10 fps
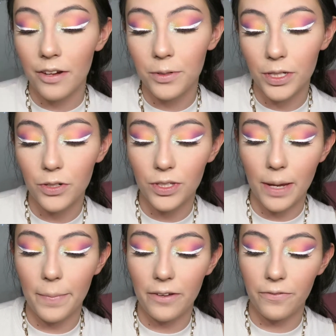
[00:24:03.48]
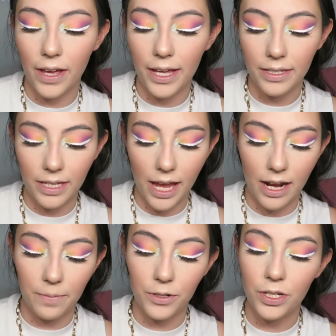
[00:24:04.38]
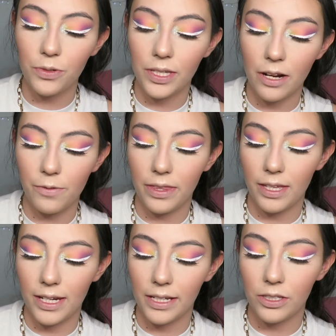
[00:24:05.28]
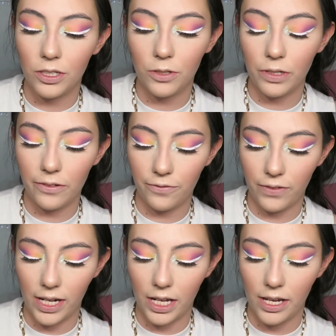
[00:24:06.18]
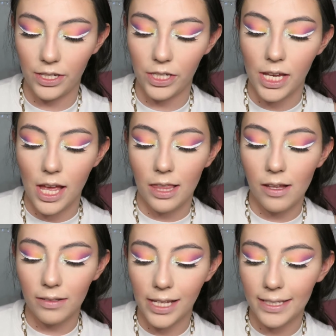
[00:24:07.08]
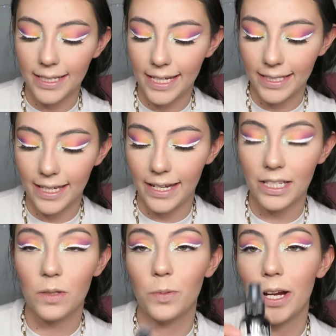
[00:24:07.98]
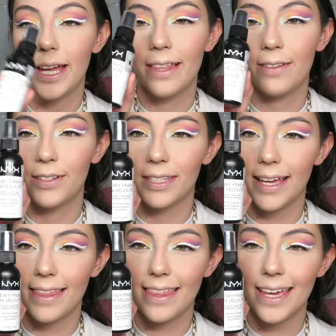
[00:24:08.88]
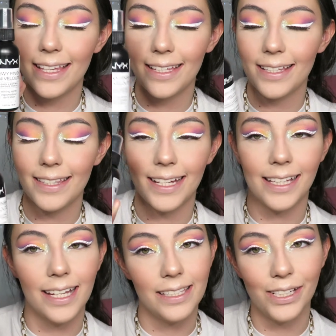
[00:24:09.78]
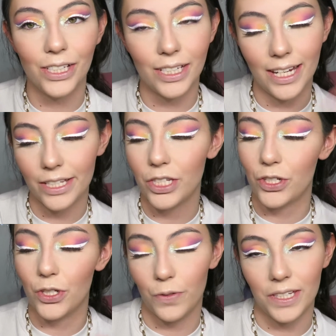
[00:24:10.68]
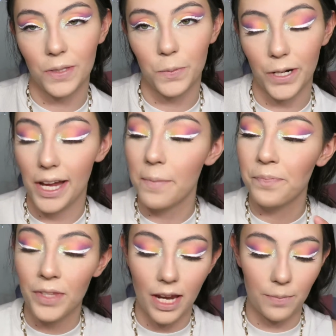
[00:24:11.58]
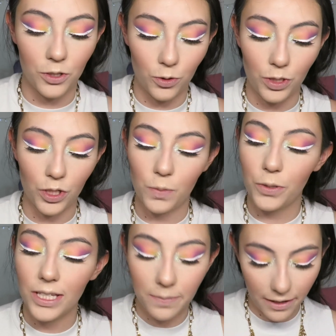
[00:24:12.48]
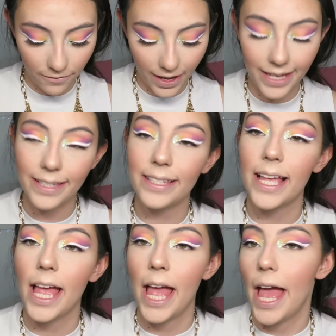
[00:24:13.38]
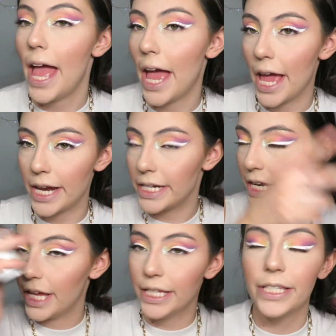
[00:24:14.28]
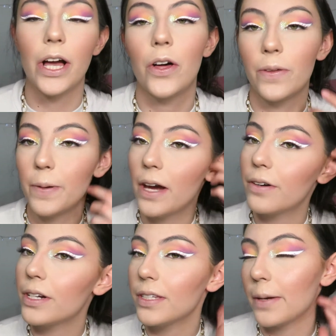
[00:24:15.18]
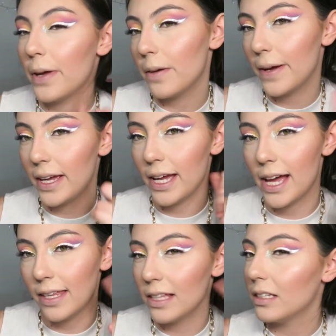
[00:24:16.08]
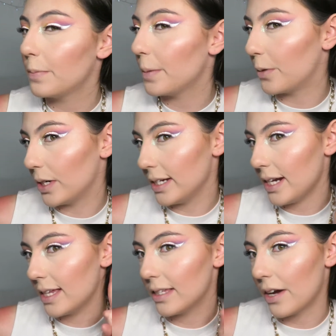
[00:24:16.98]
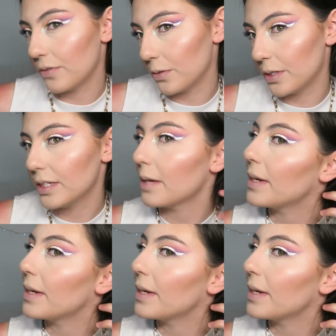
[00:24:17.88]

Now I'm going to set my face, and I'm going to set it with the NYX Dewy Finish Long Lasting Setting Spray. It looks like this. It's the classic NYX Dewy Spray. And I'm just going to spritz my face and set all the powders and make my highlight a little bit more intense afterwards.